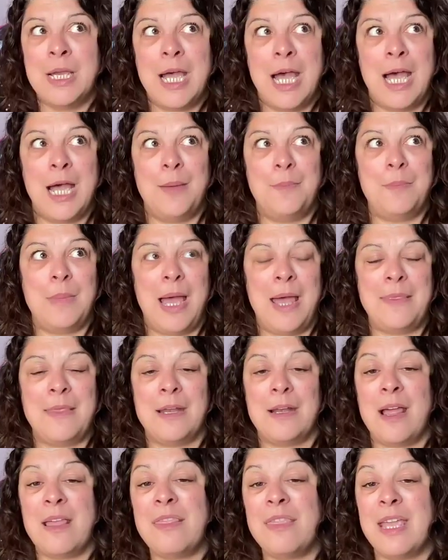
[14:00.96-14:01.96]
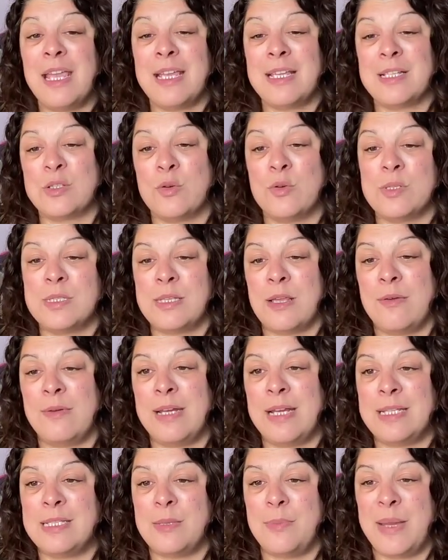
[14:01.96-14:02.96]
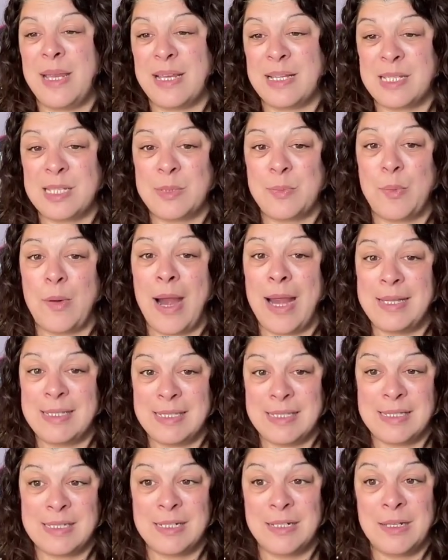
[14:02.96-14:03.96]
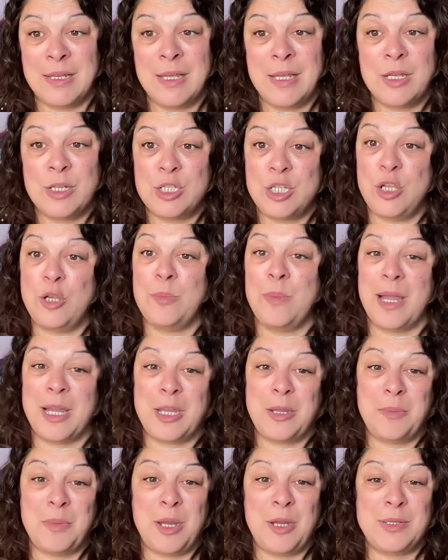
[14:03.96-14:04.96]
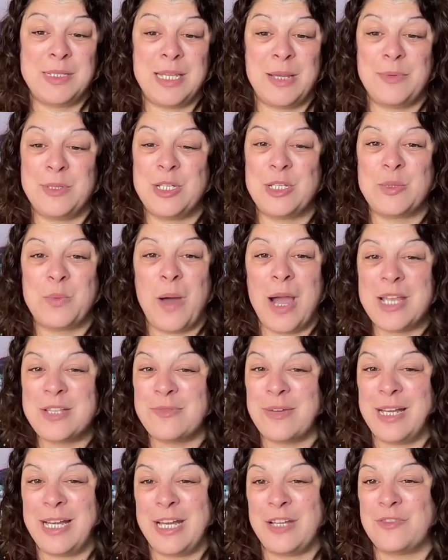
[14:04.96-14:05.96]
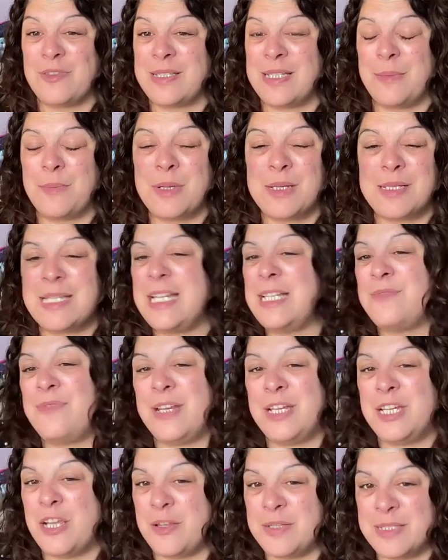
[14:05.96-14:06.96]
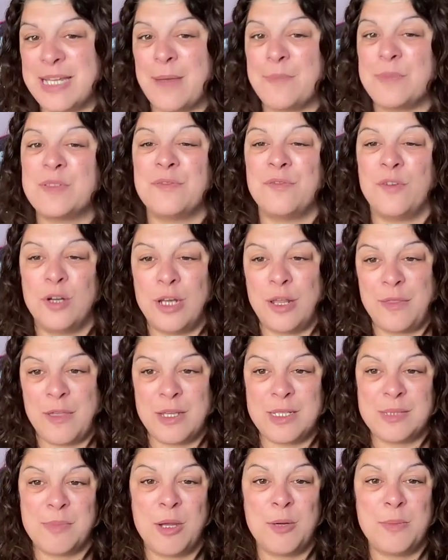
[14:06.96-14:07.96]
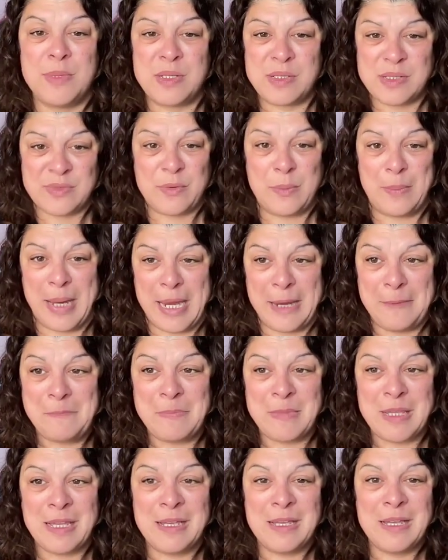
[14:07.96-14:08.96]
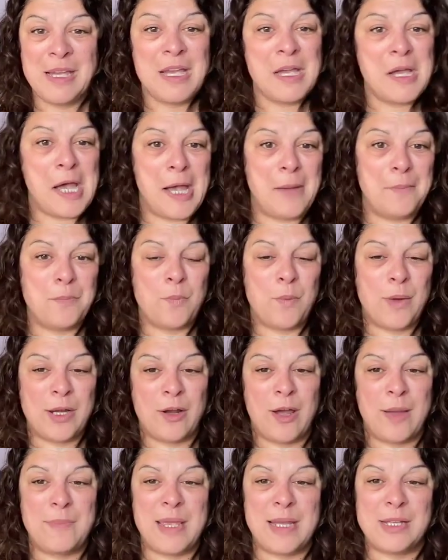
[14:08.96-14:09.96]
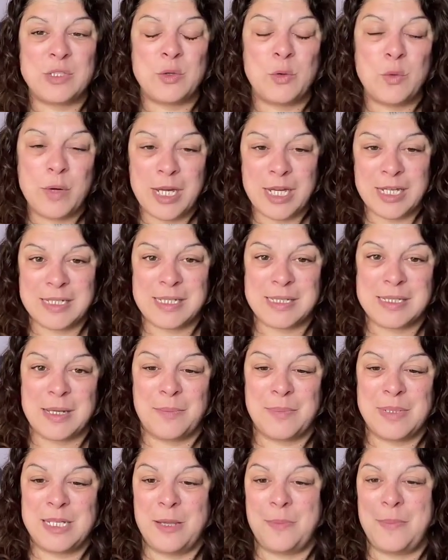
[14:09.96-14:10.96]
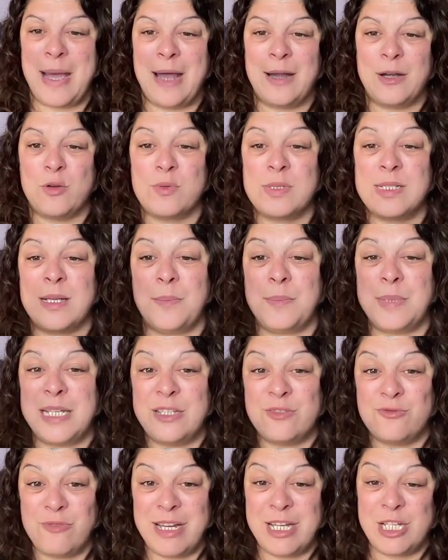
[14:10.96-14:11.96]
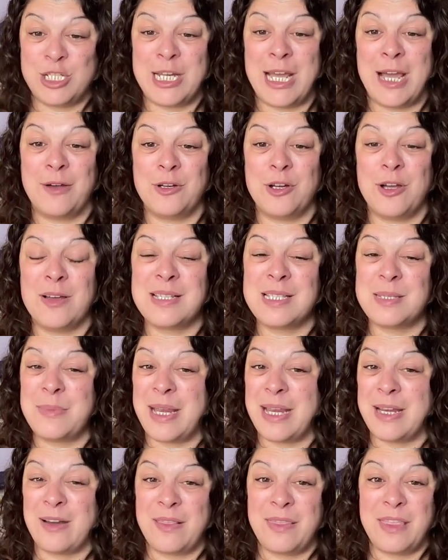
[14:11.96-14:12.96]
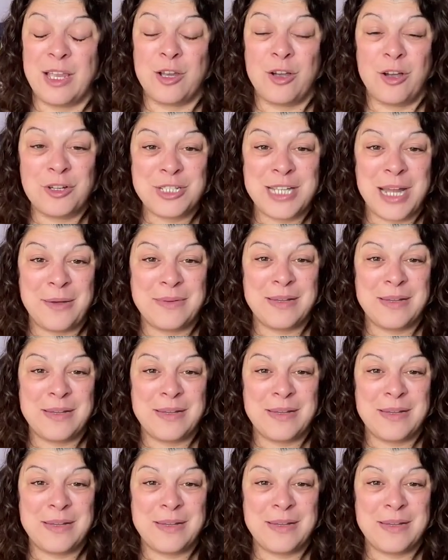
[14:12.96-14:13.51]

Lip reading: And then I think it's also needs to be expressed to my community, which is why it's really interesting because these videos tend to follow those moments for me. When I'm then talking to somebody about it or somebody's reached out and asked me and I think, gosh,